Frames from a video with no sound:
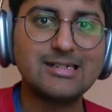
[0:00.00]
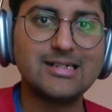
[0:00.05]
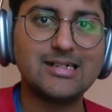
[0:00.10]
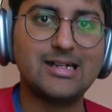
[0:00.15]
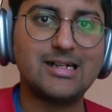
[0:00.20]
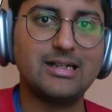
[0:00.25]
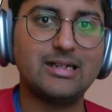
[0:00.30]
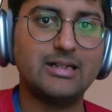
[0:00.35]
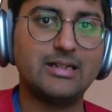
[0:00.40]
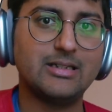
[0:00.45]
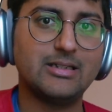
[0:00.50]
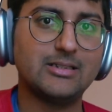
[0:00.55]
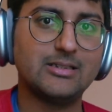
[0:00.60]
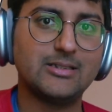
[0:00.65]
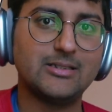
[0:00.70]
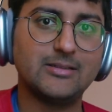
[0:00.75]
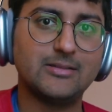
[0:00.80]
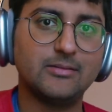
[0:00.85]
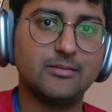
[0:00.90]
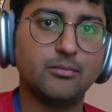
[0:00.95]
and
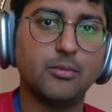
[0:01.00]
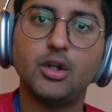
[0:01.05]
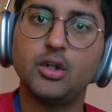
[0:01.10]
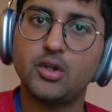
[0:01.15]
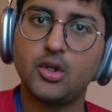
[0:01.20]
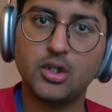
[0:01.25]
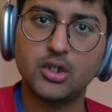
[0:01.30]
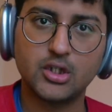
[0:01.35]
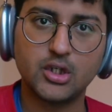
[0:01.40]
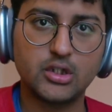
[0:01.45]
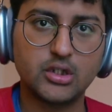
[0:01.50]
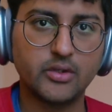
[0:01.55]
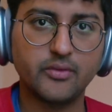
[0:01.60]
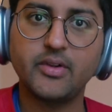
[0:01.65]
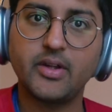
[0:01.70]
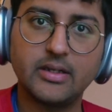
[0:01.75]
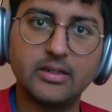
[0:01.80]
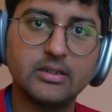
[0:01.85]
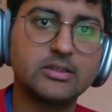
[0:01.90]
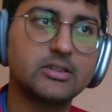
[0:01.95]
uh, all, all sorts of
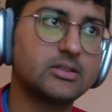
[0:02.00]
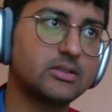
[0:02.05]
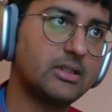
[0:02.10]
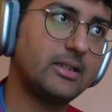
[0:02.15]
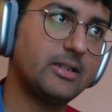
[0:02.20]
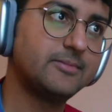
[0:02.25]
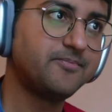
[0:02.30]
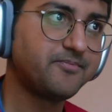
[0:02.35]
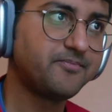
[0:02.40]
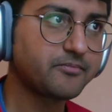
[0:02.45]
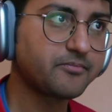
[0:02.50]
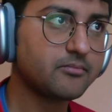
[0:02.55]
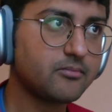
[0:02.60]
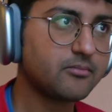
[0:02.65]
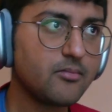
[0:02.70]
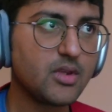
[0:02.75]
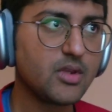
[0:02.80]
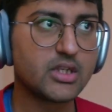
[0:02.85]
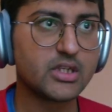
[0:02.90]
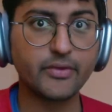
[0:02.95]
things right
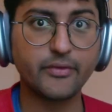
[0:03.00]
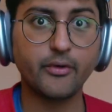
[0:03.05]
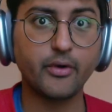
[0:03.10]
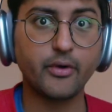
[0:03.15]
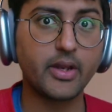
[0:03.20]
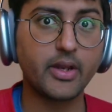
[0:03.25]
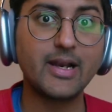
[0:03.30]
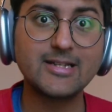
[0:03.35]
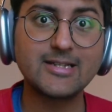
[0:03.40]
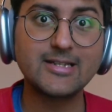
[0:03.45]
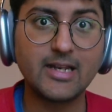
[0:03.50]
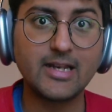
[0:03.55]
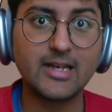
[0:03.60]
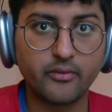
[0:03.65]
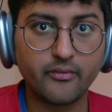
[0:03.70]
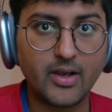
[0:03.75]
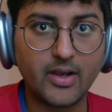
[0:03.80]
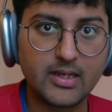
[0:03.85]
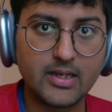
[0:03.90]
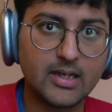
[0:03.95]
so working at
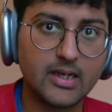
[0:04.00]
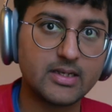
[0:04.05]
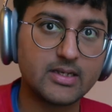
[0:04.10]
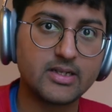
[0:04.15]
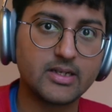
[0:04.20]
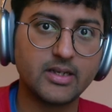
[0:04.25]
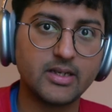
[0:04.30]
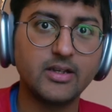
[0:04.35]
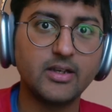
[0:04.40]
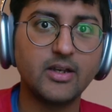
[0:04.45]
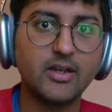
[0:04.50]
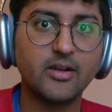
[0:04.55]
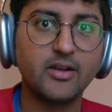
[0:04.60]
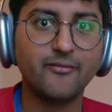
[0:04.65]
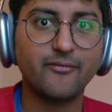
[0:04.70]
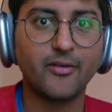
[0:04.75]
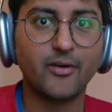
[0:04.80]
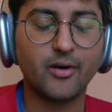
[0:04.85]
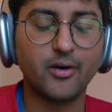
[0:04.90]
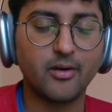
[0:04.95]
silicon valley let's say
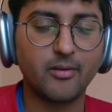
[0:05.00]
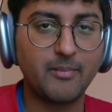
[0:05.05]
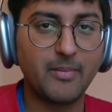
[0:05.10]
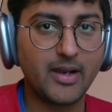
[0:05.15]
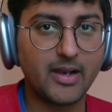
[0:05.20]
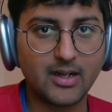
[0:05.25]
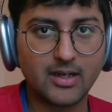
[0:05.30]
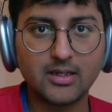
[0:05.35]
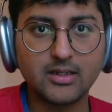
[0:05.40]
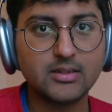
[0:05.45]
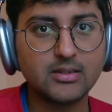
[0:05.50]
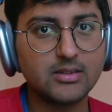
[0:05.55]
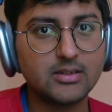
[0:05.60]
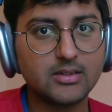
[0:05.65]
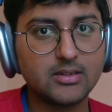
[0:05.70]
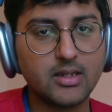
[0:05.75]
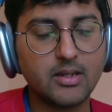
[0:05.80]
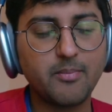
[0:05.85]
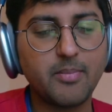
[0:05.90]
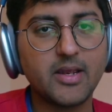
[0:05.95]
for meta
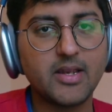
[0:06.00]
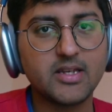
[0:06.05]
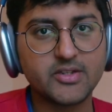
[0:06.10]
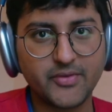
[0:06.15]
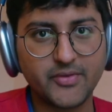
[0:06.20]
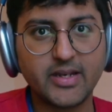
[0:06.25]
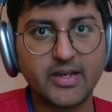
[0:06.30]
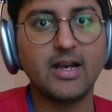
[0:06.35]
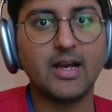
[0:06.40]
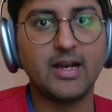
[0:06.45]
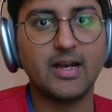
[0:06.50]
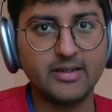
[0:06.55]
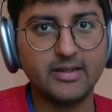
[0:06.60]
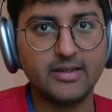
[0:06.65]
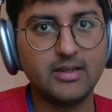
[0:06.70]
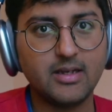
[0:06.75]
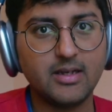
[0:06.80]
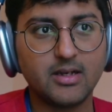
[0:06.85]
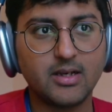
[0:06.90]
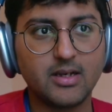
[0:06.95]
the pay is very high
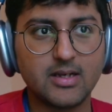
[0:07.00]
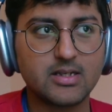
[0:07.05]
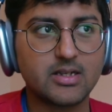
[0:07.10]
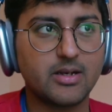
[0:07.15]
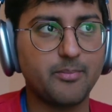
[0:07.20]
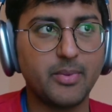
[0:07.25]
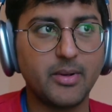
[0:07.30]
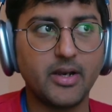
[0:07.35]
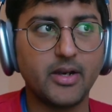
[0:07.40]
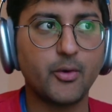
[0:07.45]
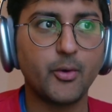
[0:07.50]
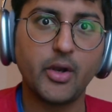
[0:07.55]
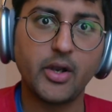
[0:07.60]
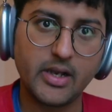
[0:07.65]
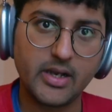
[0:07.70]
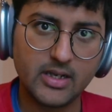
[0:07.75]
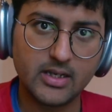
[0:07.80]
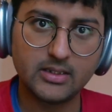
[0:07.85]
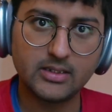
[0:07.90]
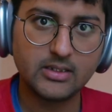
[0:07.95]
as compared to
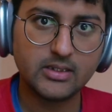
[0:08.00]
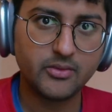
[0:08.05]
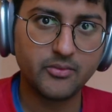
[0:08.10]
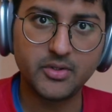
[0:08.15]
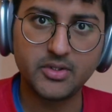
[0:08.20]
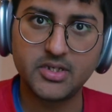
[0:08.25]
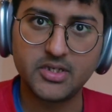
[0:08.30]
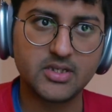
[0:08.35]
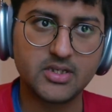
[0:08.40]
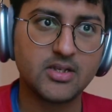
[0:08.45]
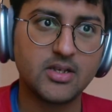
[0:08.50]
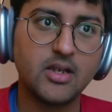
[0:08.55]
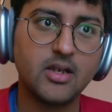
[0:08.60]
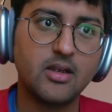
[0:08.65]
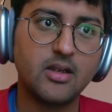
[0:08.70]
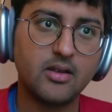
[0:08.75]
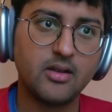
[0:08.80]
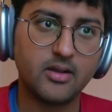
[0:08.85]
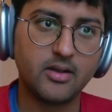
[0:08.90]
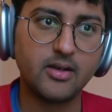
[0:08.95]
india which is
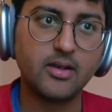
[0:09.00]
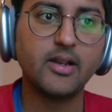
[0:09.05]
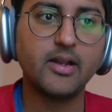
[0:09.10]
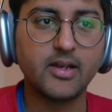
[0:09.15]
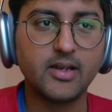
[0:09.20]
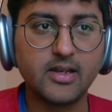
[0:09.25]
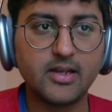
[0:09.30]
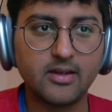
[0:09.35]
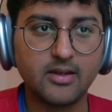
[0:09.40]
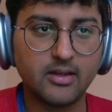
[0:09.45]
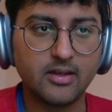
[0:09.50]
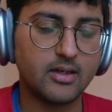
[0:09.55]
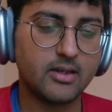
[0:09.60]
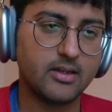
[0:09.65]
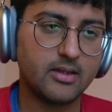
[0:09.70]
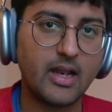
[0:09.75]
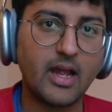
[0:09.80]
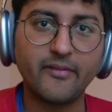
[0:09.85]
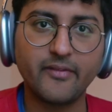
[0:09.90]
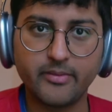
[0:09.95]
really,
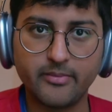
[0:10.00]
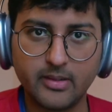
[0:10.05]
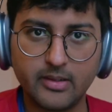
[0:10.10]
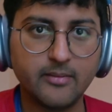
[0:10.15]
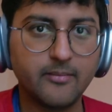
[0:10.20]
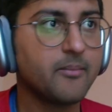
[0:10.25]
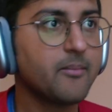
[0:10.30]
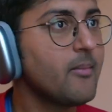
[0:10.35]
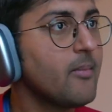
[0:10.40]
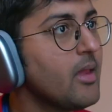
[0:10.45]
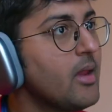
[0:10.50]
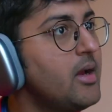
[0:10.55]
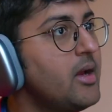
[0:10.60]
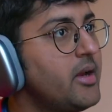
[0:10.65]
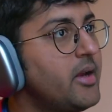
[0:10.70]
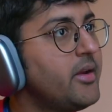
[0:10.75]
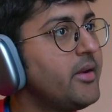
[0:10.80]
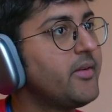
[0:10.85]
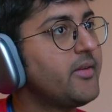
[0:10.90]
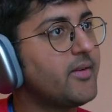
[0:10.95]
uh, laughable.
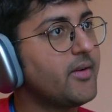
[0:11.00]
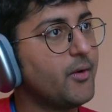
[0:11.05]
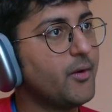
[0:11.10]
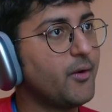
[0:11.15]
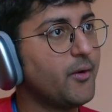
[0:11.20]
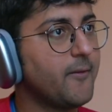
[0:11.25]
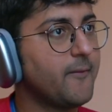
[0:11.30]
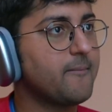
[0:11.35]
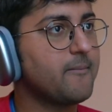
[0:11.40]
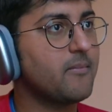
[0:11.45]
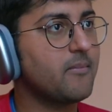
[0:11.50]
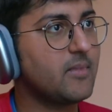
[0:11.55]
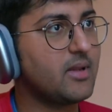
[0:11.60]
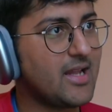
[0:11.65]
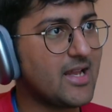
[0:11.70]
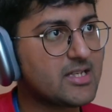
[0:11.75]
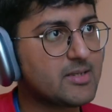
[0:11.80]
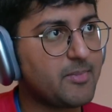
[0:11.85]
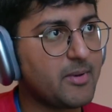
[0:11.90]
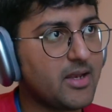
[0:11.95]
So
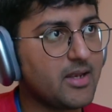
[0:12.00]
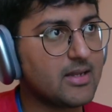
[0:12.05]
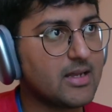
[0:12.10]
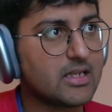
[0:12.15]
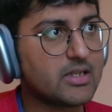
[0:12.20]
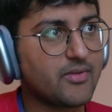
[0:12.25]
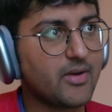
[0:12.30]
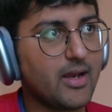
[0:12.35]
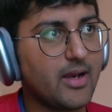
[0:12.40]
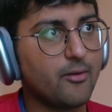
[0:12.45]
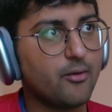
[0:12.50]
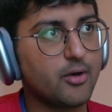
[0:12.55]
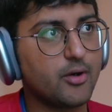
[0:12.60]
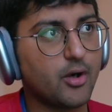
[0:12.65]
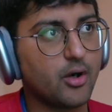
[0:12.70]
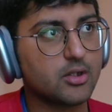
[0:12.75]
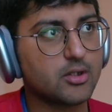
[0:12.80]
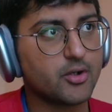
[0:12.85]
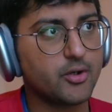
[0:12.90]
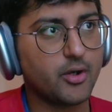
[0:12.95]
less pay. That's why I would
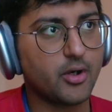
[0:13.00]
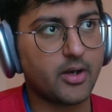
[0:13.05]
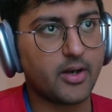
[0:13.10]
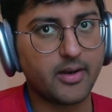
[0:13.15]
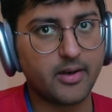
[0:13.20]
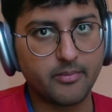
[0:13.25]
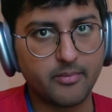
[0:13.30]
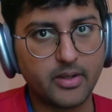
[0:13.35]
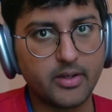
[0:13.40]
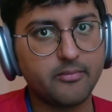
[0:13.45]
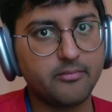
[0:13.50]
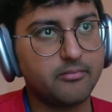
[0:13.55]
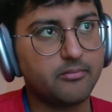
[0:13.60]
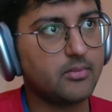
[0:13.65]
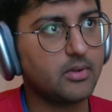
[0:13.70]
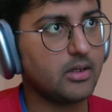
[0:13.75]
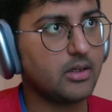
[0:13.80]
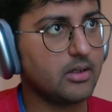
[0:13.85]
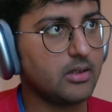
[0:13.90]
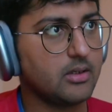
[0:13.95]
also not recommend,
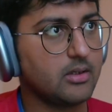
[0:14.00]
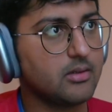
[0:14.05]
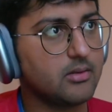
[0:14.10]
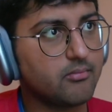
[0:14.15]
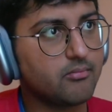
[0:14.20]
uh,